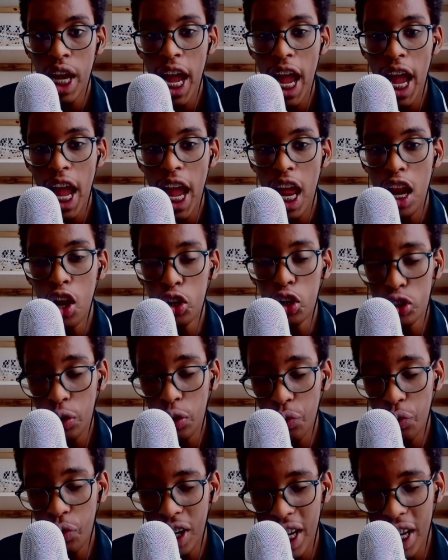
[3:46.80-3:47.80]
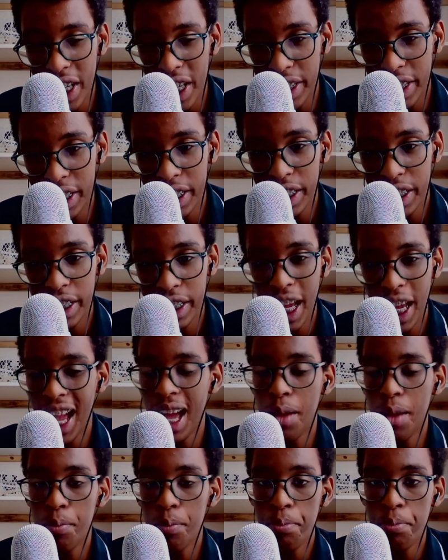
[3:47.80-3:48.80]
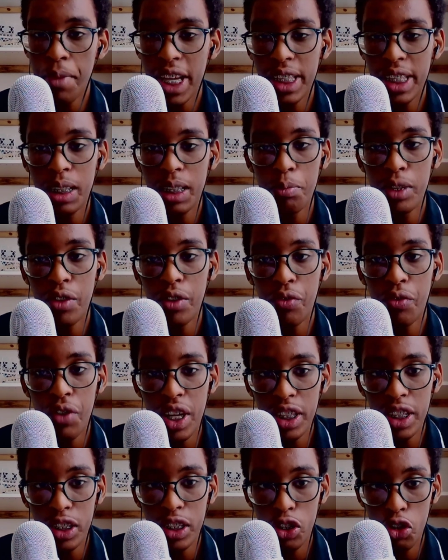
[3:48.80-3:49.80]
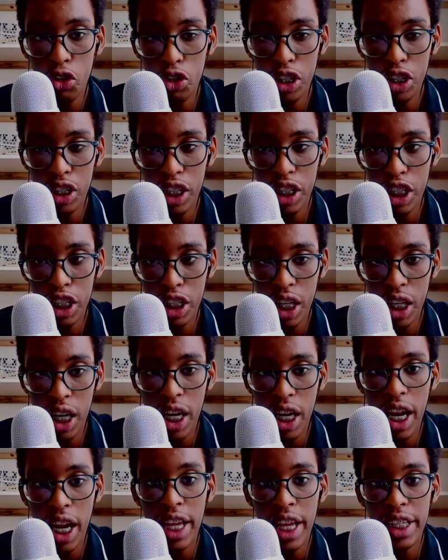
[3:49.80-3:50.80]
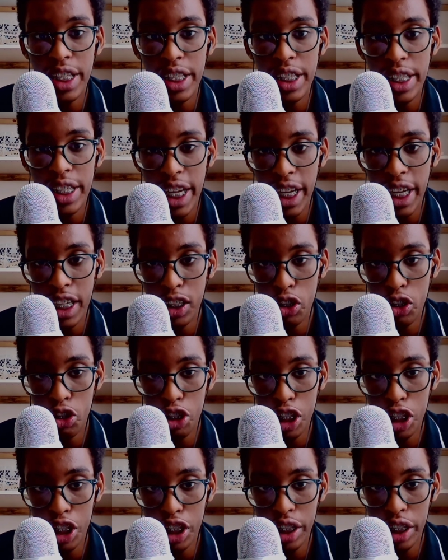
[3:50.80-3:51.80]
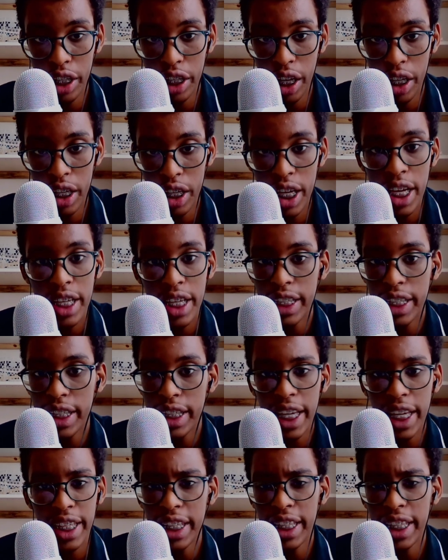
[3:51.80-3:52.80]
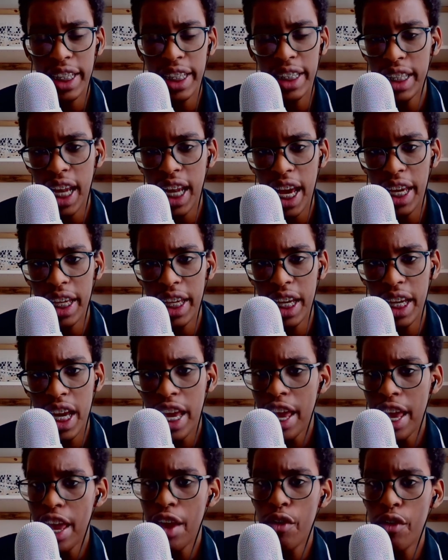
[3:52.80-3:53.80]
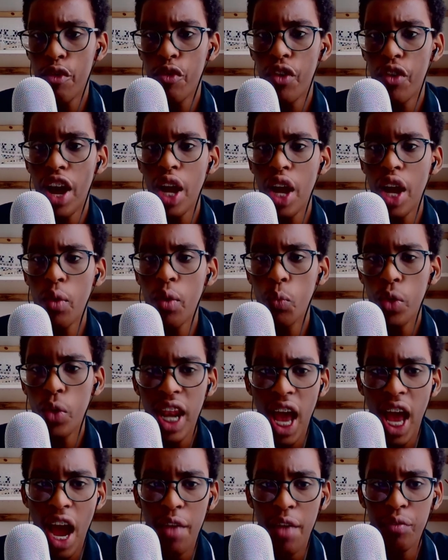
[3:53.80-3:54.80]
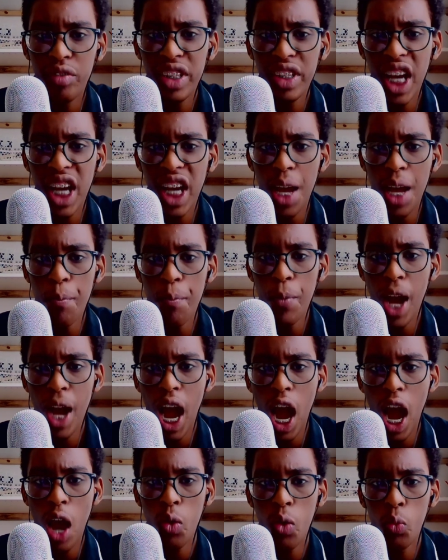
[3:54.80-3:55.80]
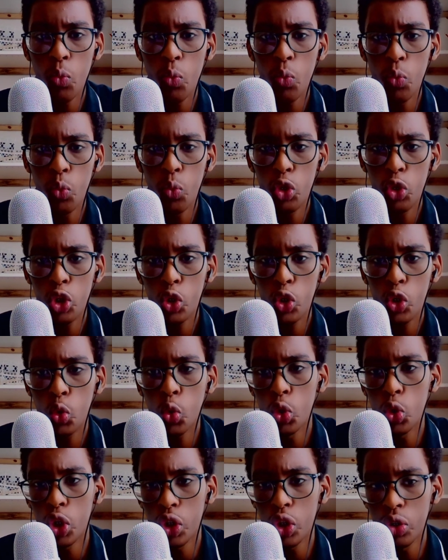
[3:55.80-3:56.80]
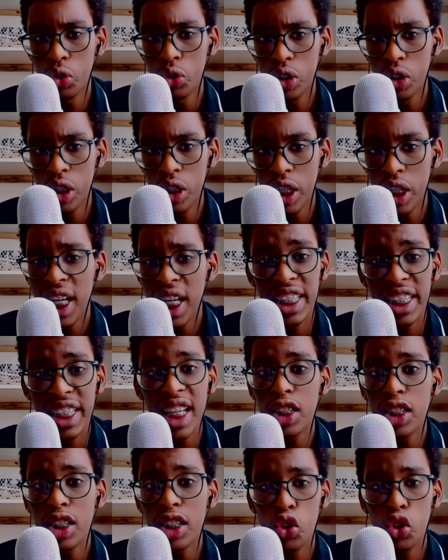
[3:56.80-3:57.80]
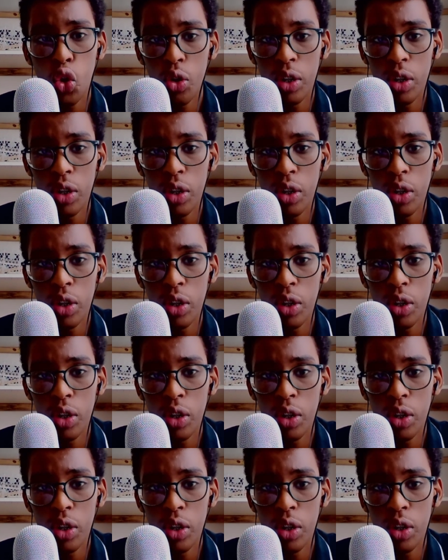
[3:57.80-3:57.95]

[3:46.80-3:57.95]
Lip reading: A lot of learners mix up the first conditional and the second conditional. They say things like, if I will have time, I would call you. That's wrong.